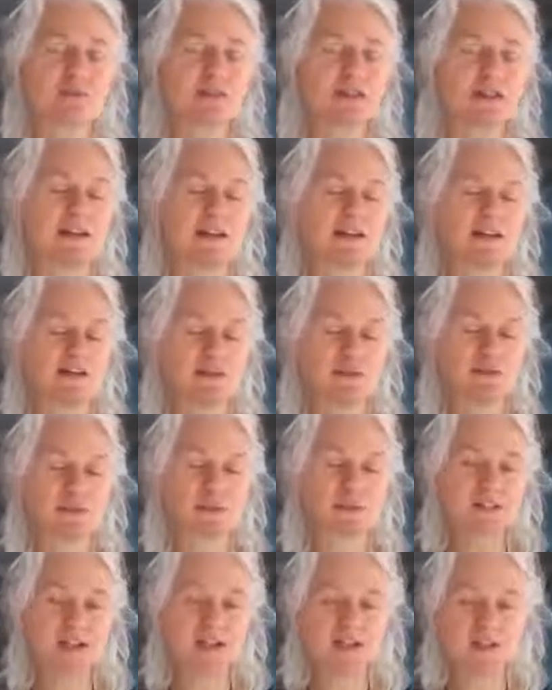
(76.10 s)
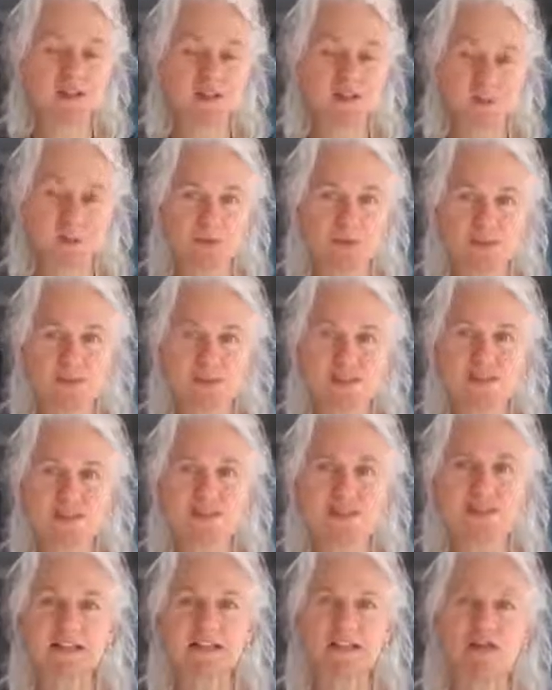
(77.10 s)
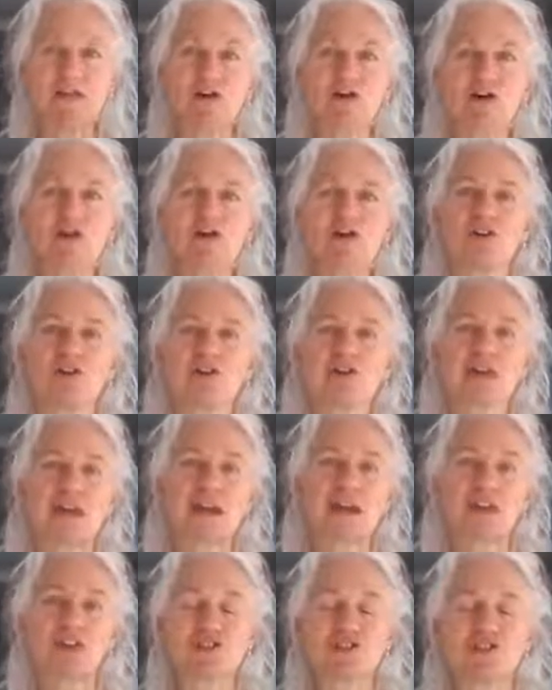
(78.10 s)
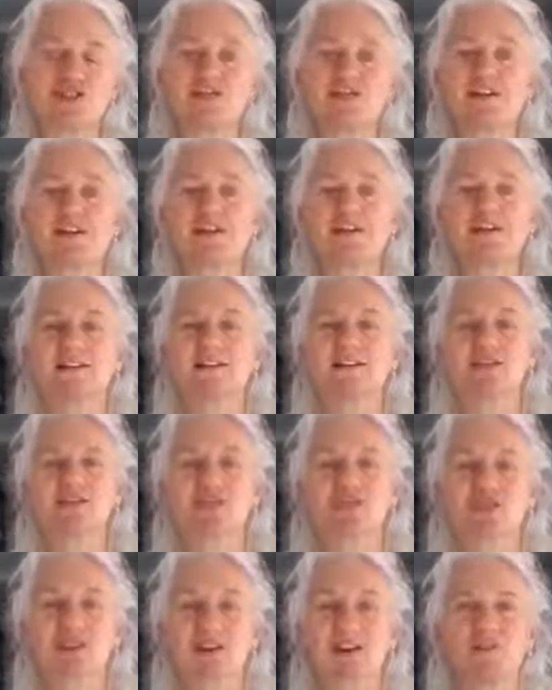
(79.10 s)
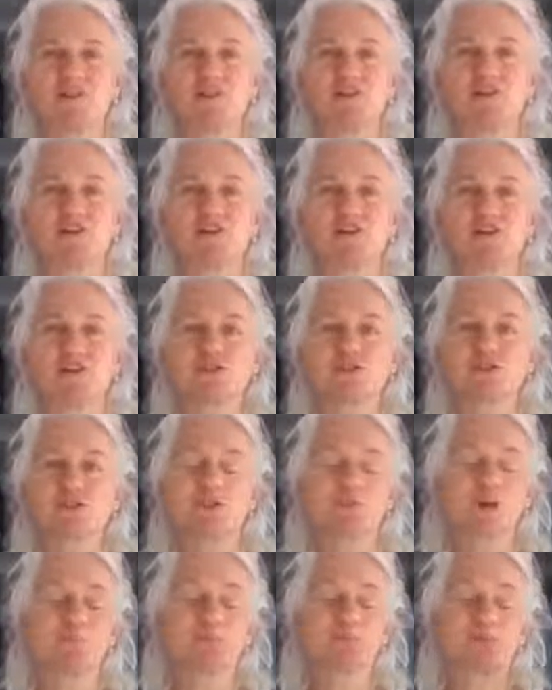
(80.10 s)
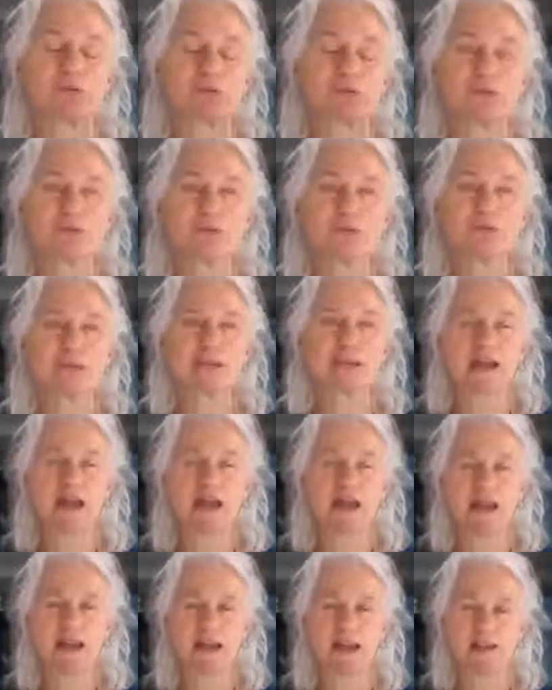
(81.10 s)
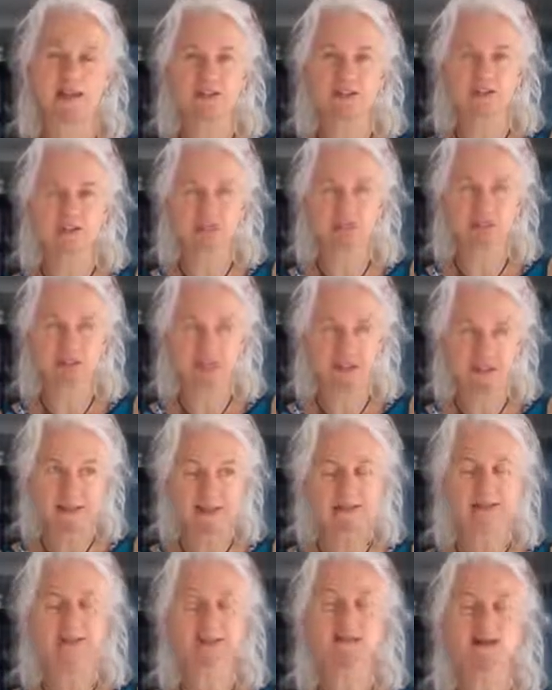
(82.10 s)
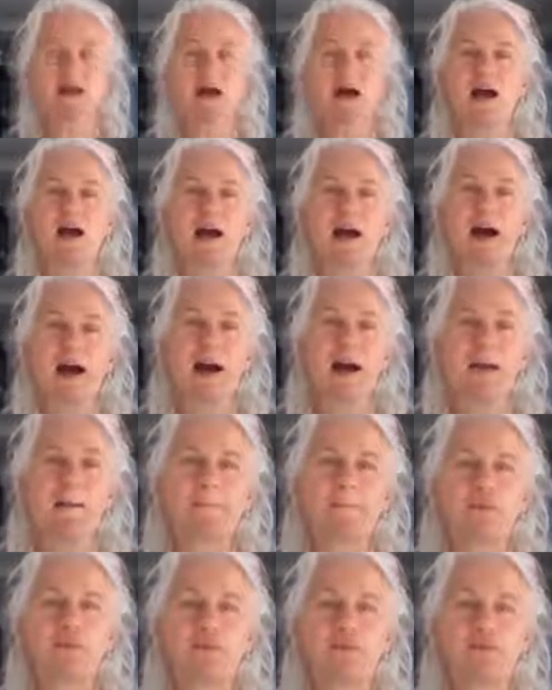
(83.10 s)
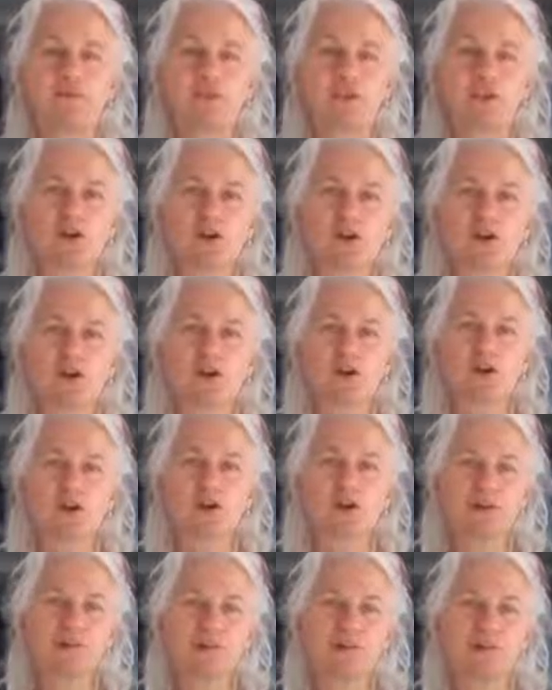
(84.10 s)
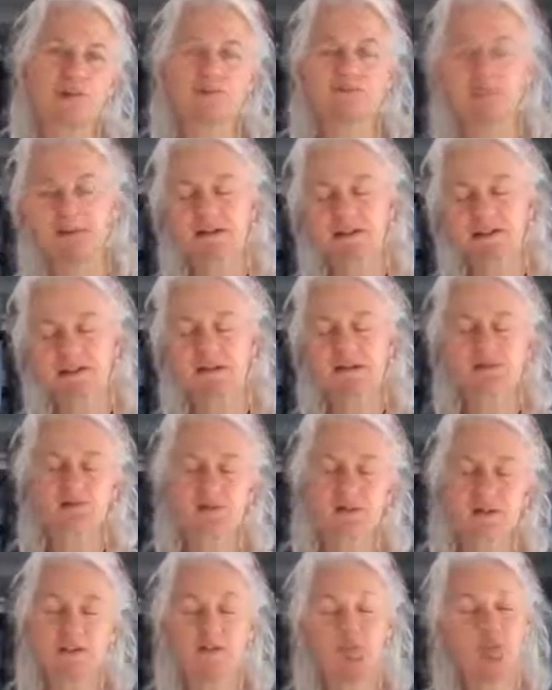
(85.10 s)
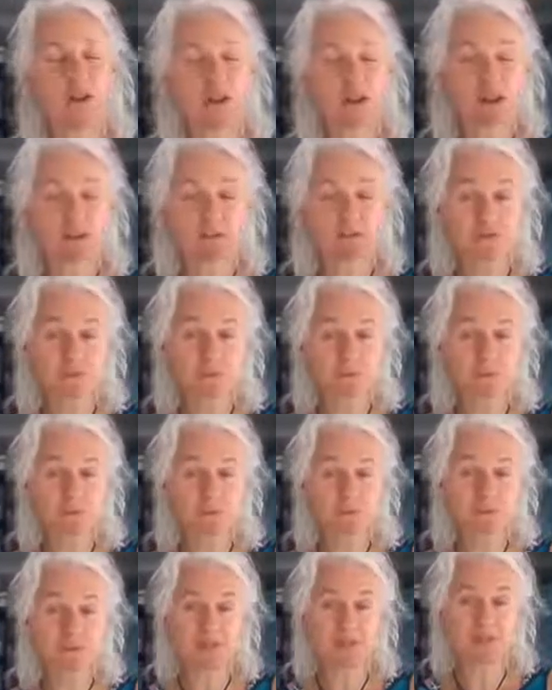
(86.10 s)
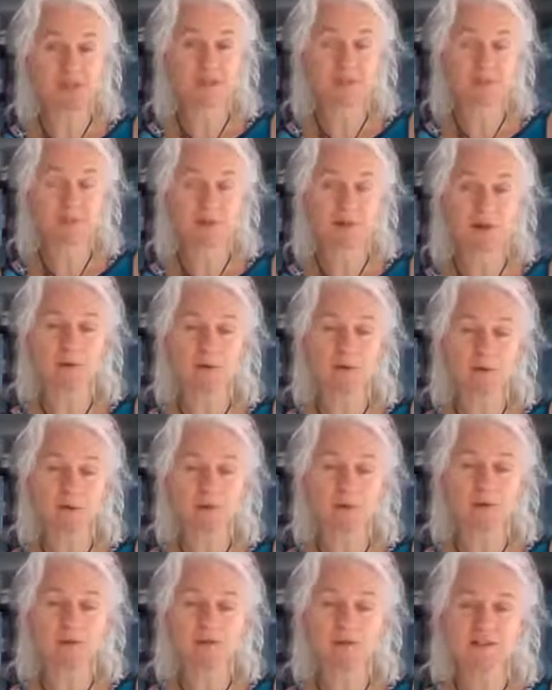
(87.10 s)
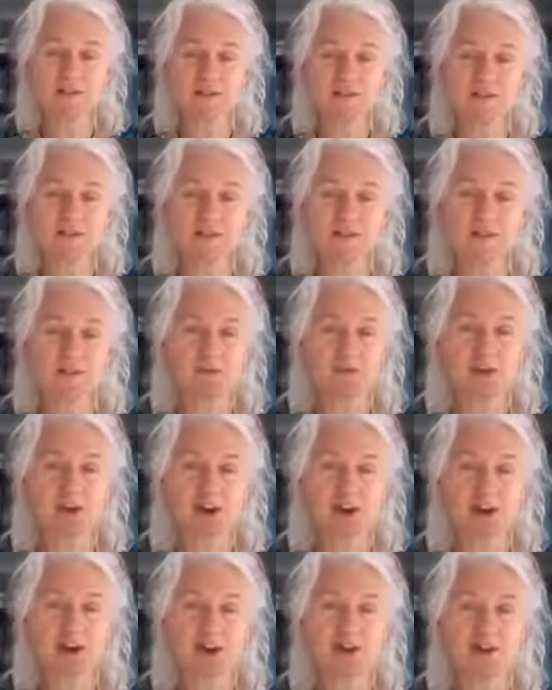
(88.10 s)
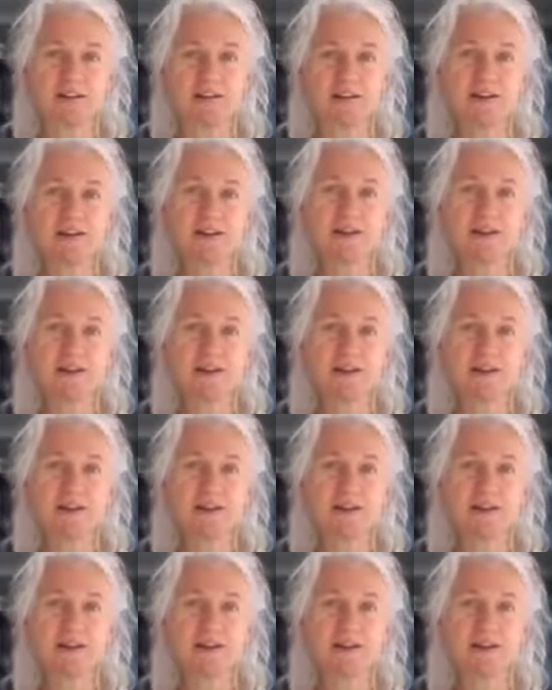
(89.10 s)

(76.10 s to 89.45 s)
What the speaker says: Eating raw potatoes with the skin on, cashew nuts, dried fruits like prunes and raisins. Also oysters and mussels, really good for zinc with that as well as some of your iron.